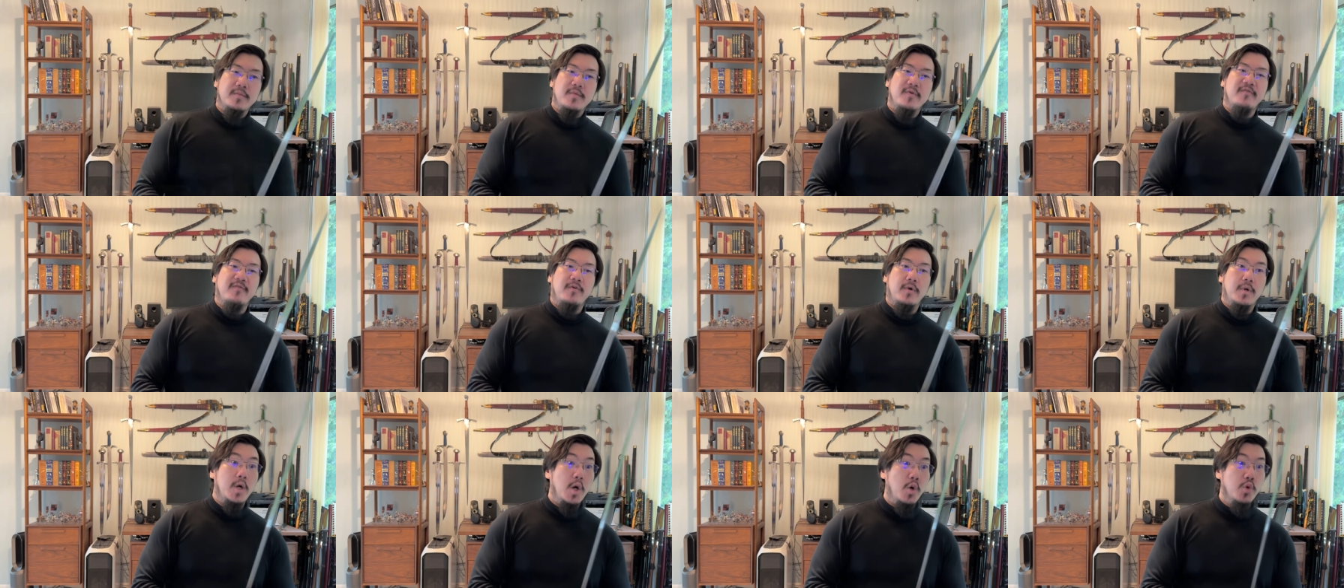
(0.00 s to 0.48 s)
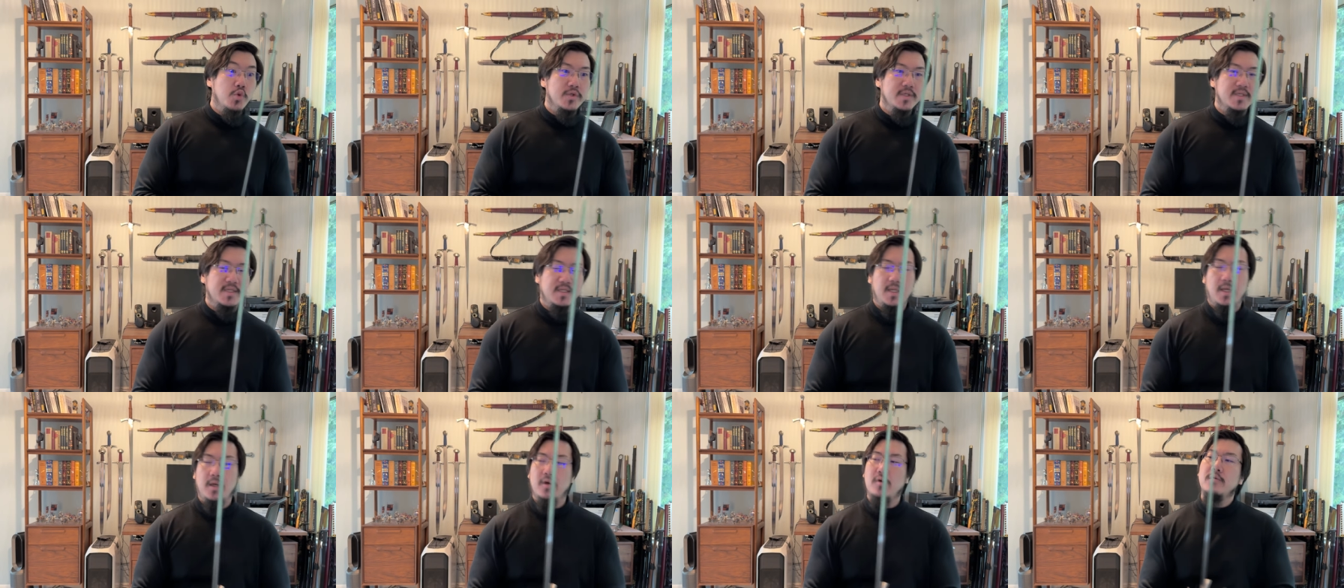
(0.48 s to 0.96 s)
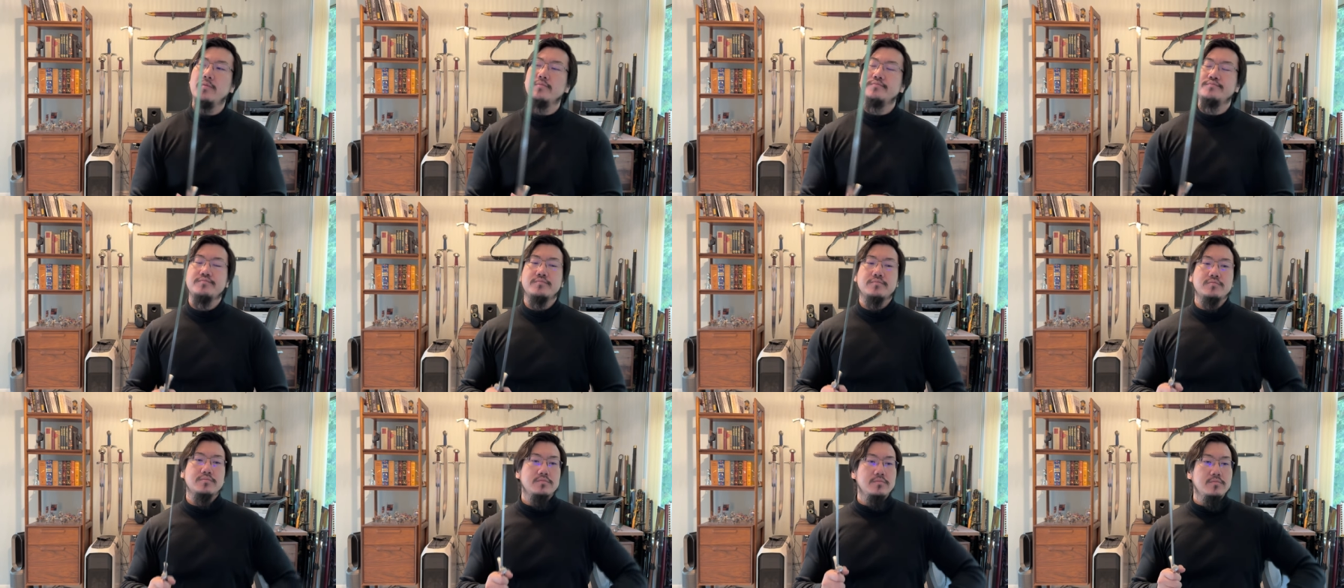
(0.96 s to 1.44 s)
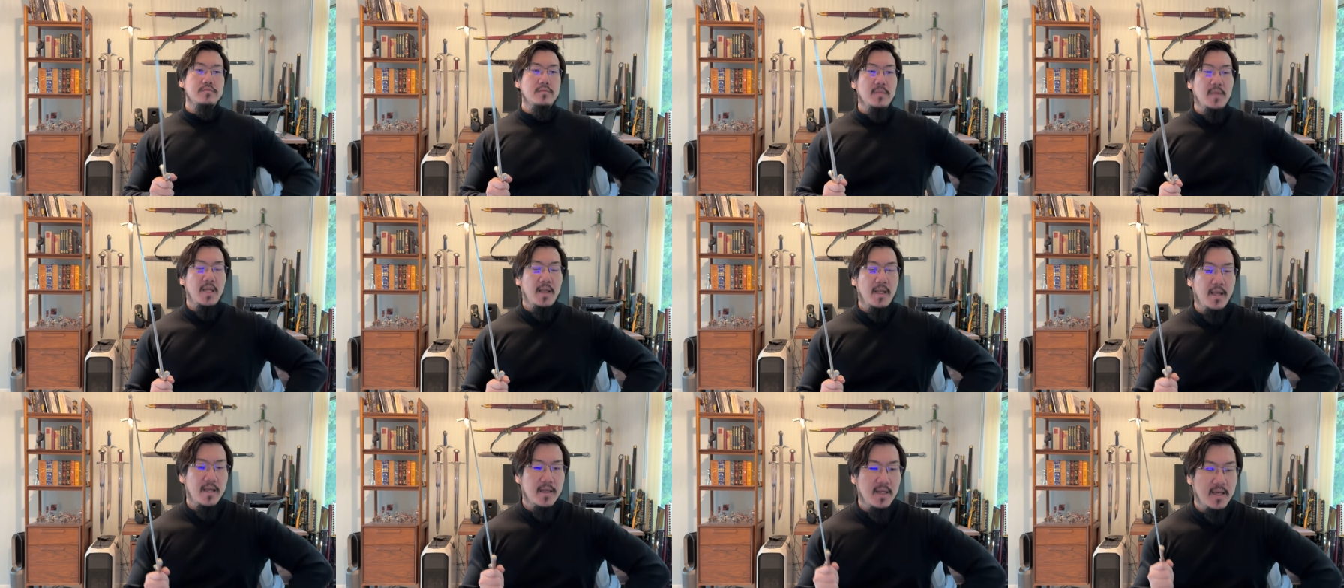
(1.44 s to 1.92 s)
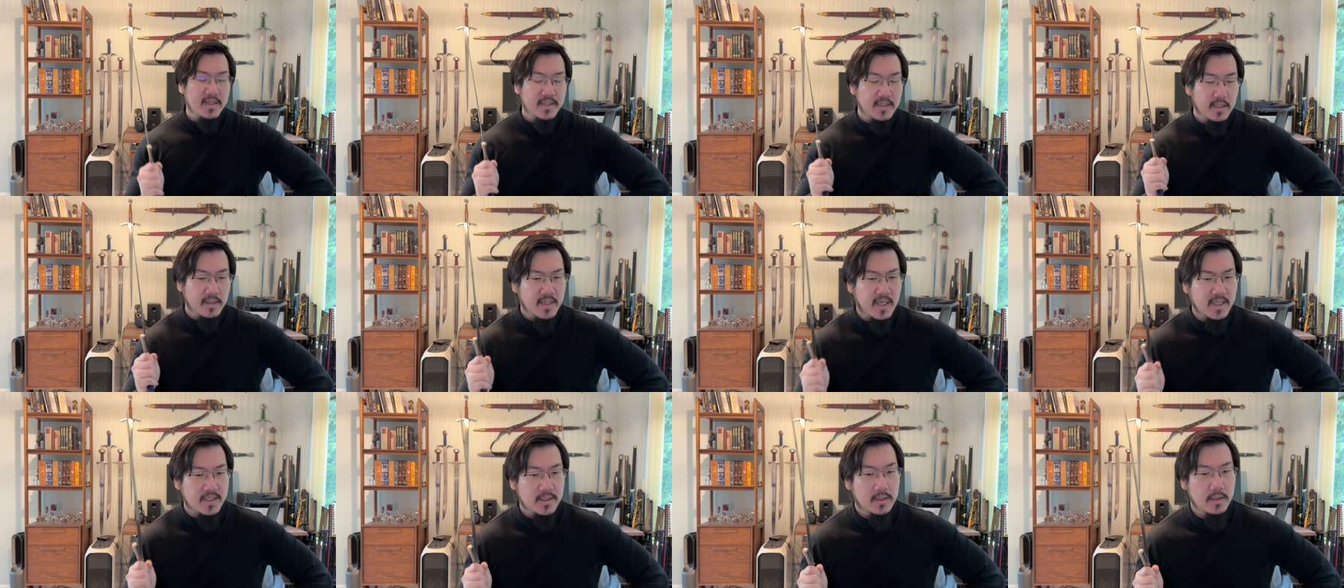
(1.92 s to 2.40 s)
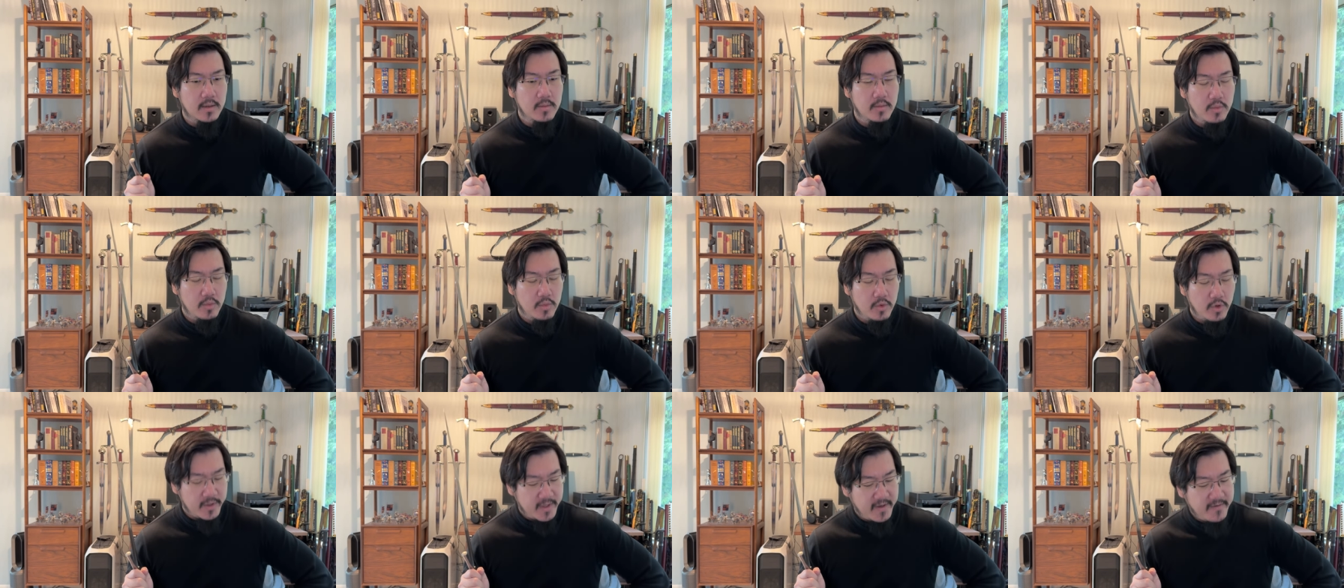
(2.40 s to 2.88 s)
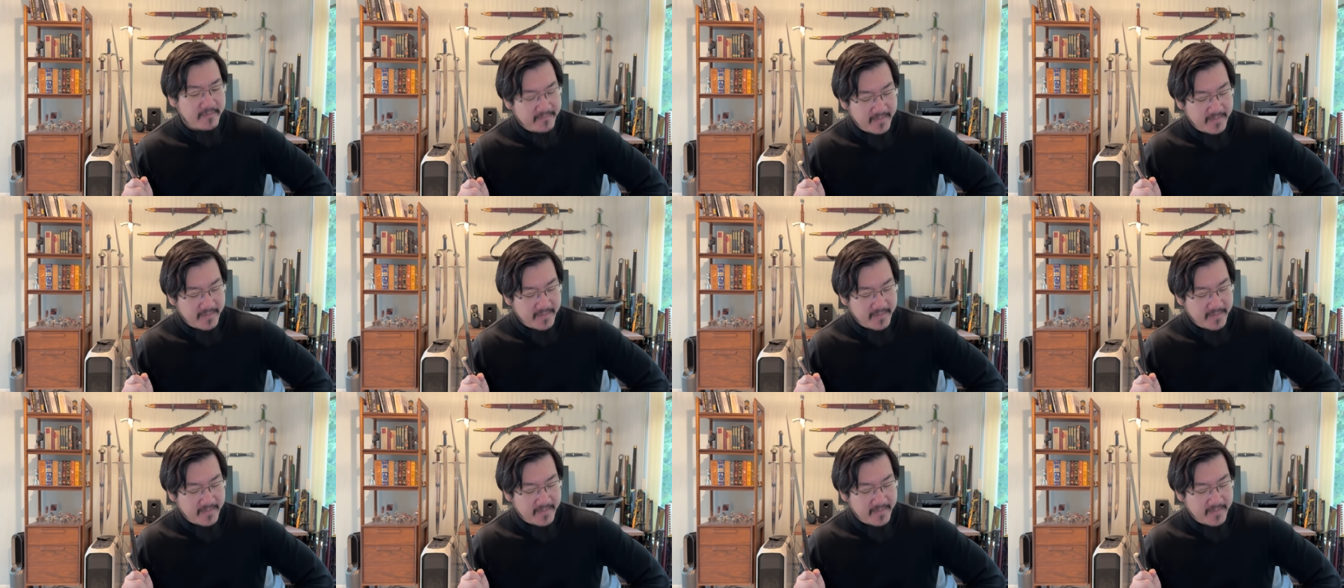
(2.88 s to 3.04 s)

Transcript: for cold steel. And I think that's more than